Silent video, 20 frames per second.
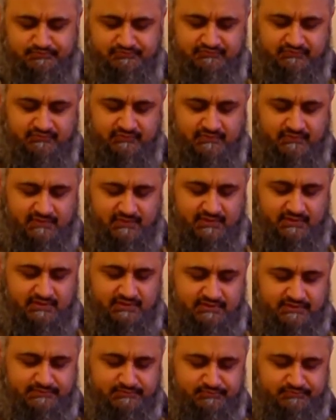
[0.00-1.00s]

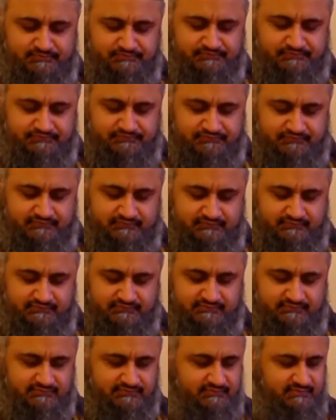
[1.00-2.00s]

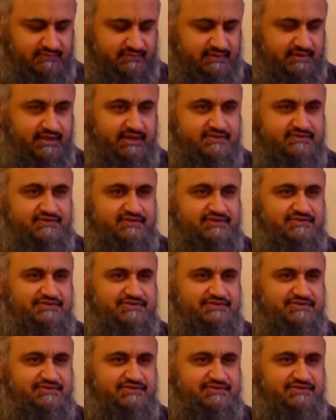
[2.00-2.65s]
Mm-hmm. That's that's the